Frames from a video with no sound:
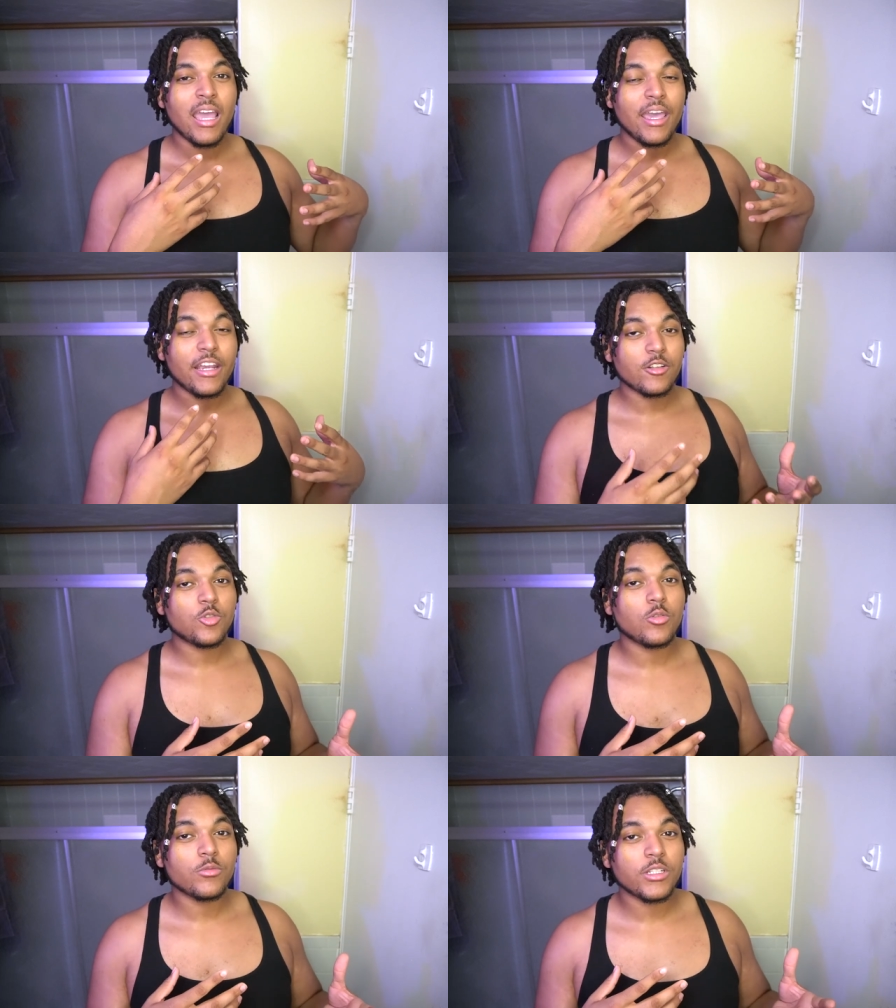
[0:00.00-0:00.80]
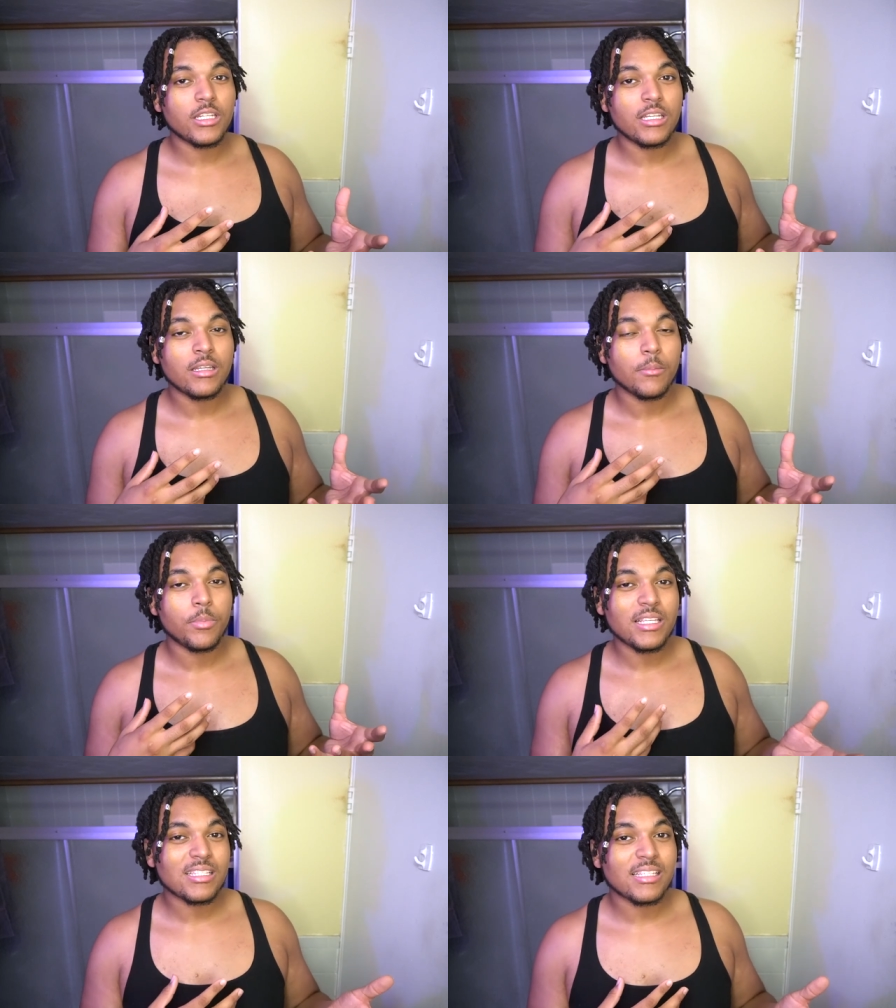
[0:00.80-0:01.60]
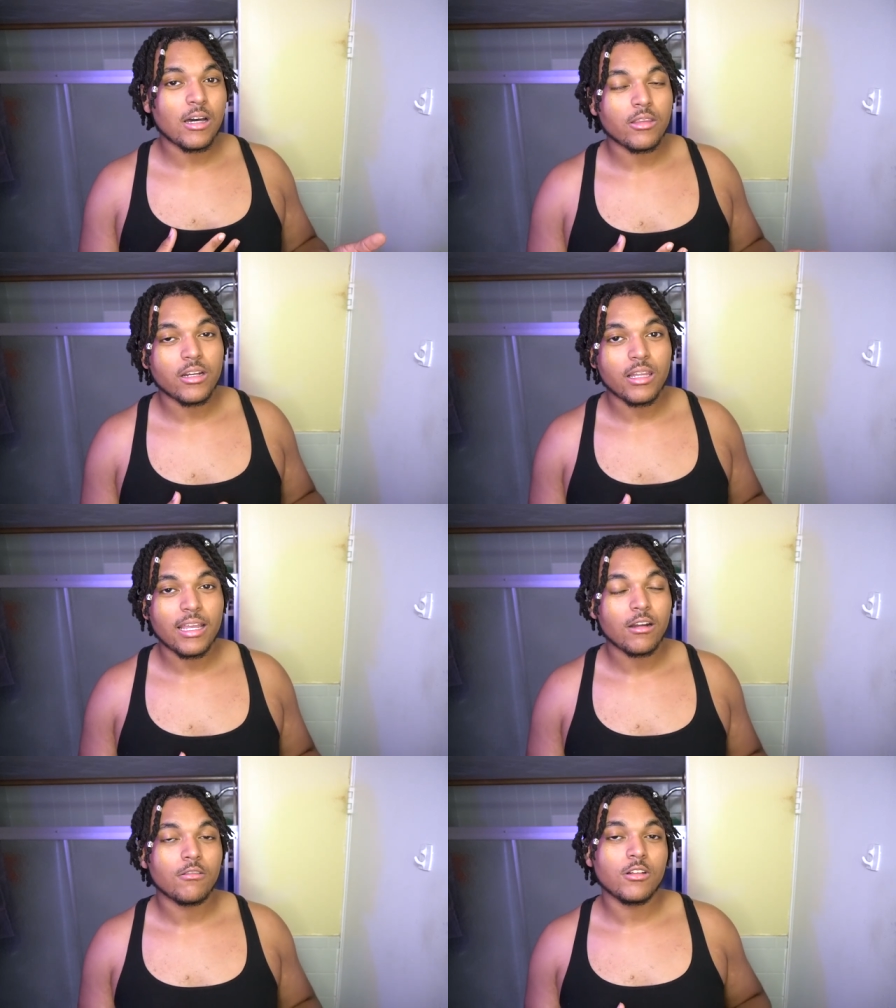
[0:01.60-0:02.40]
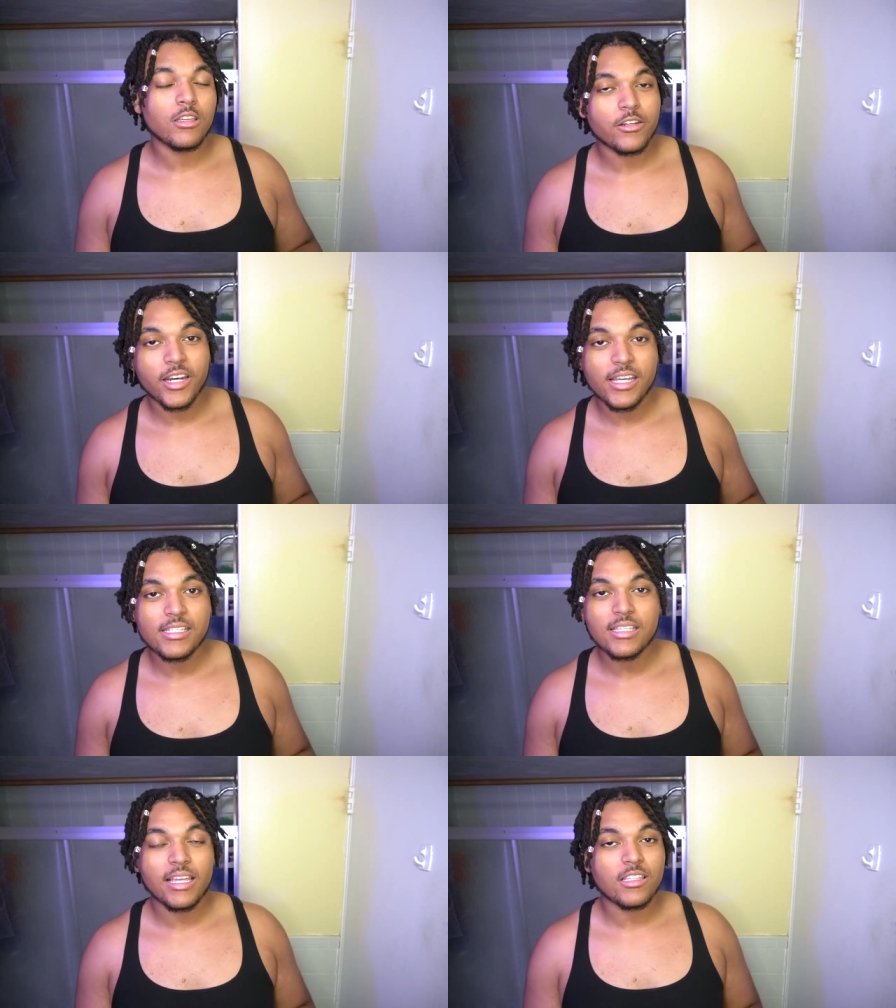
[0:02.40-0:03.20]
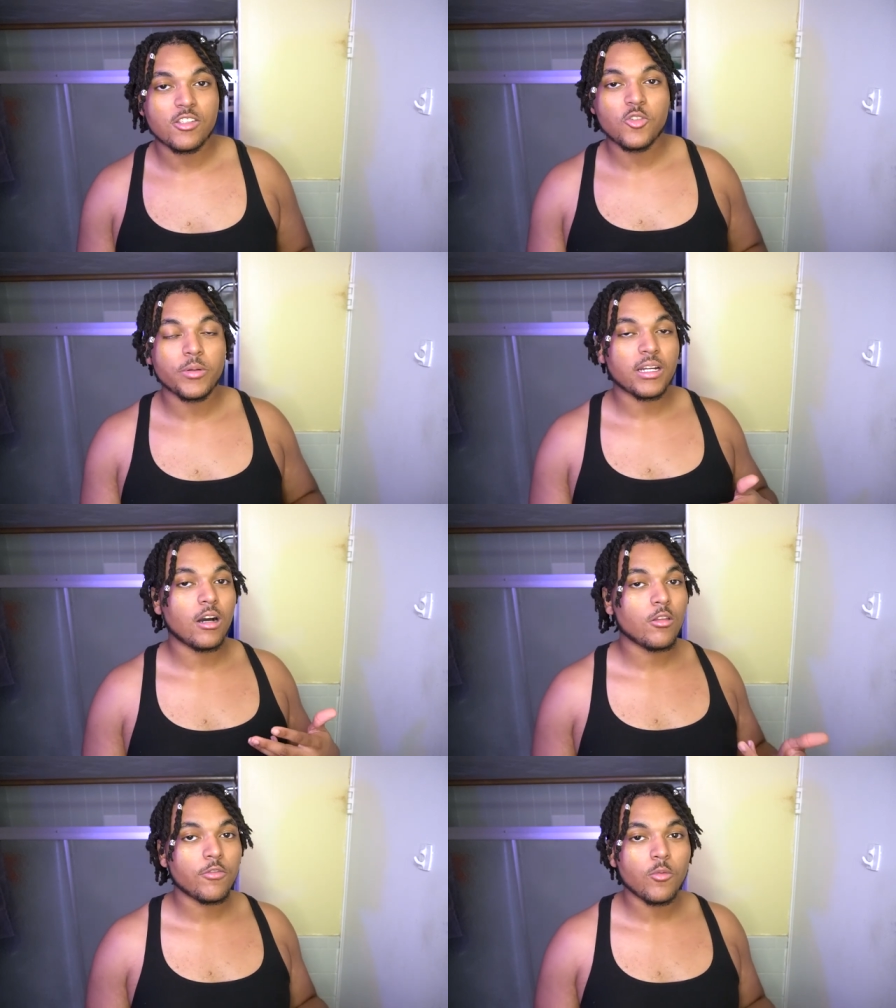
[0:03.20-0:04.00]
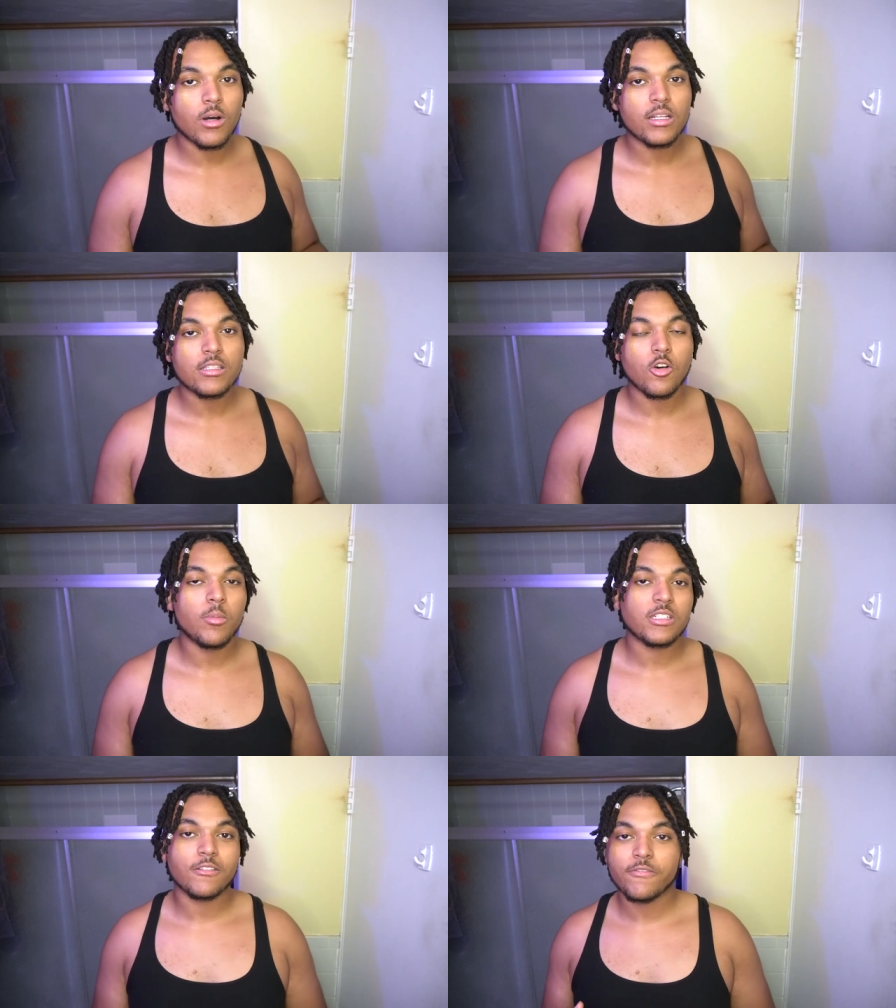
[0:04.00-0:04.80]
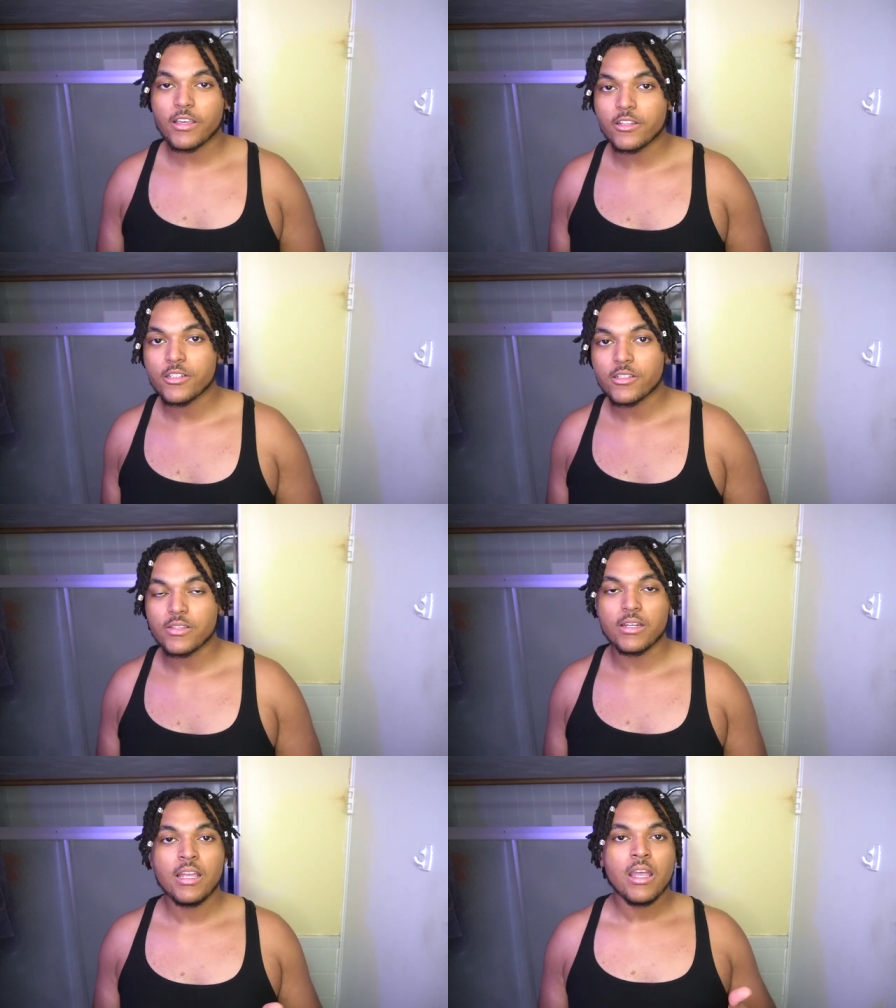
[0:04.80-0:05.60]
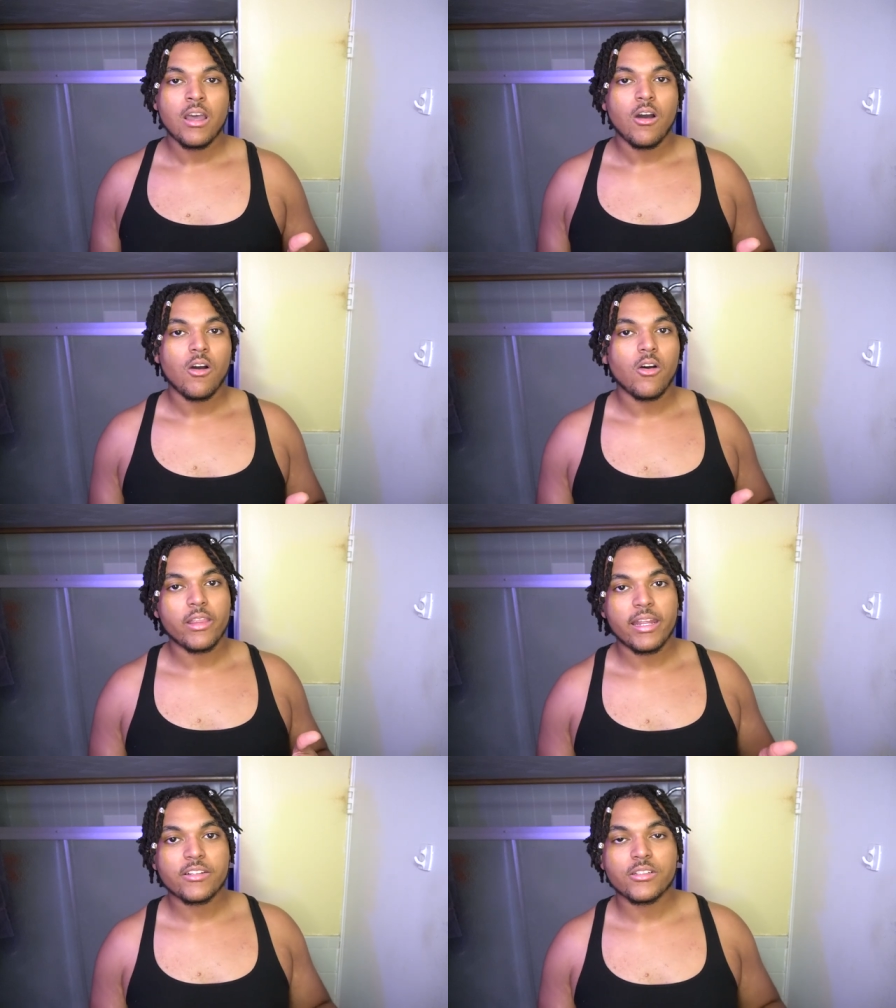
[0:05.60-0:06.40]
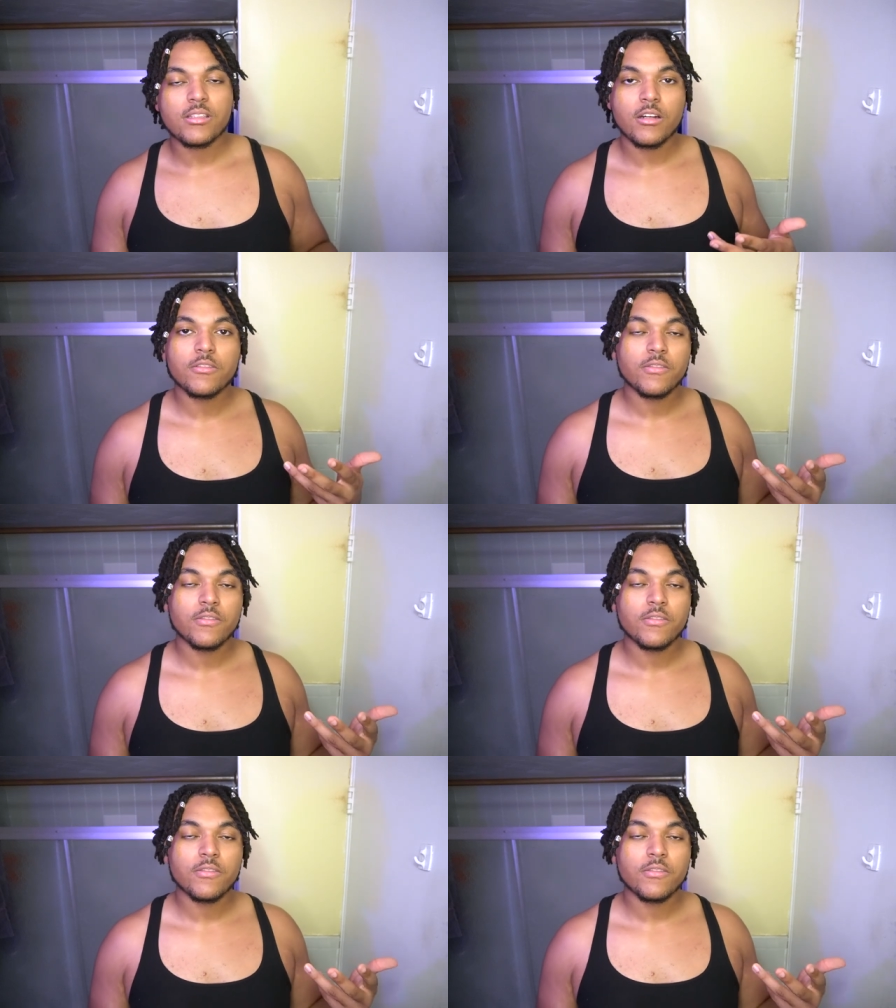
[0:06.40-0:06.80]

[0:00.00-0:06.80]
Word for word: hair jewelry pieces out that are like really crazy, like the super colorful ones, a whole bunch of feathers and all that extra stuff.